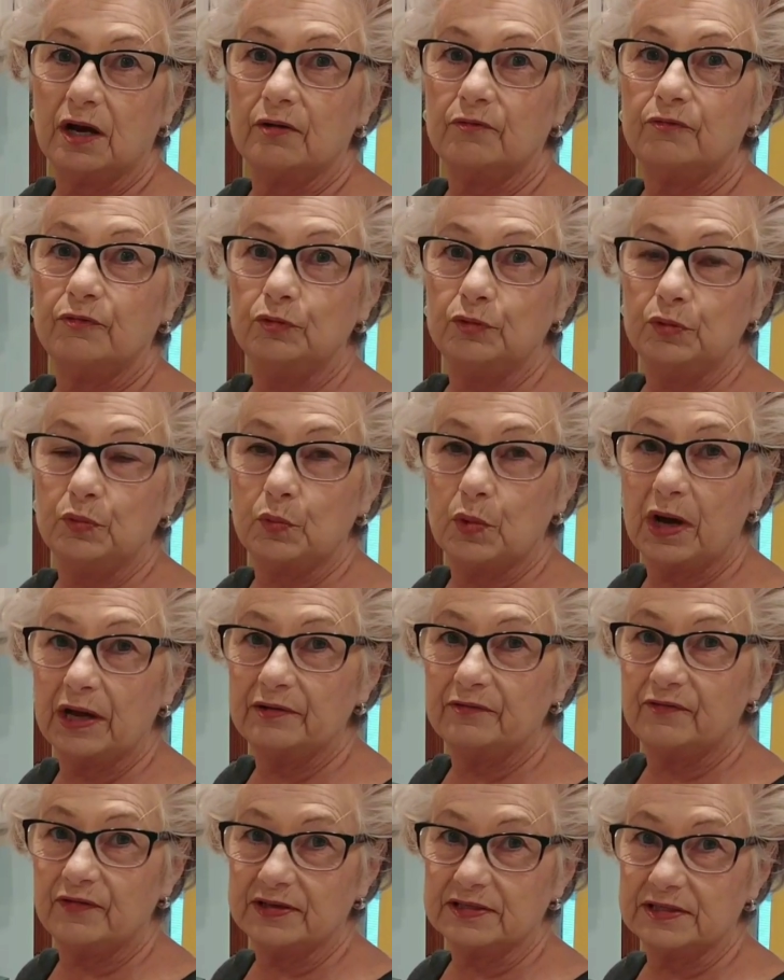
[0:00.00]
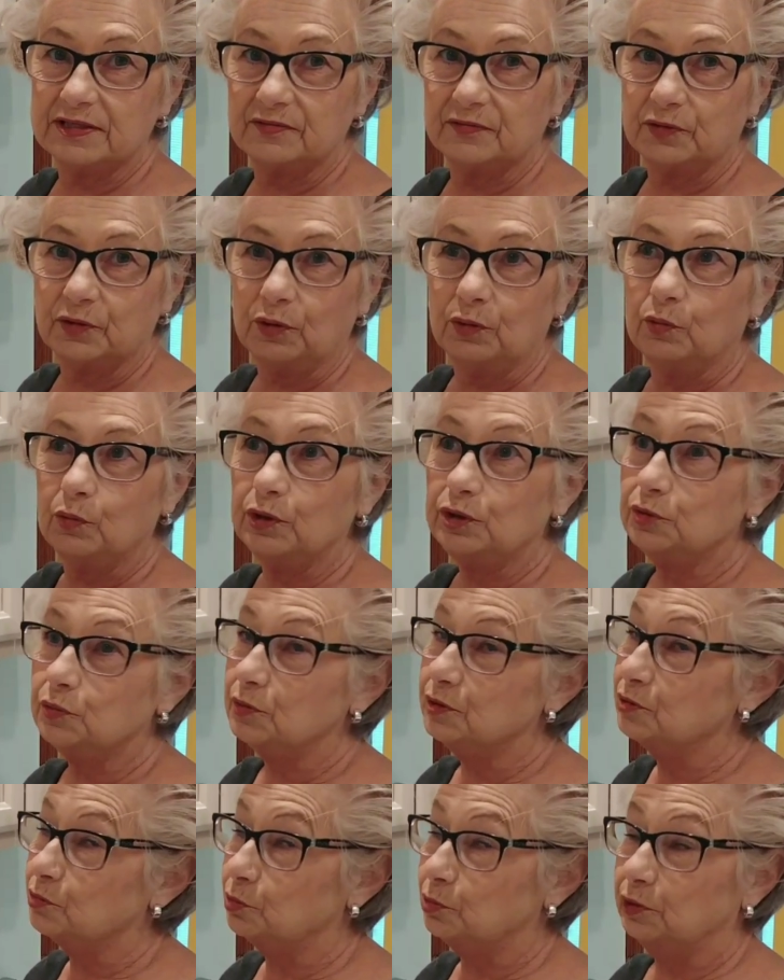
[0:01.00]
Food and Wine Festival, which
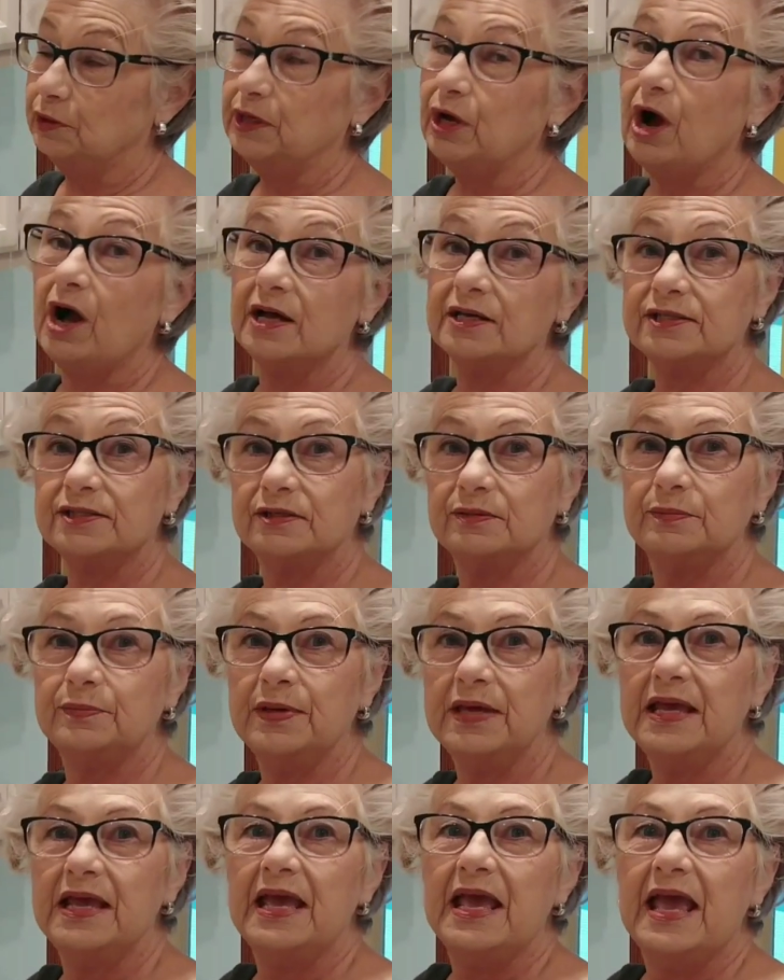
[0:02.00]
was really awesome.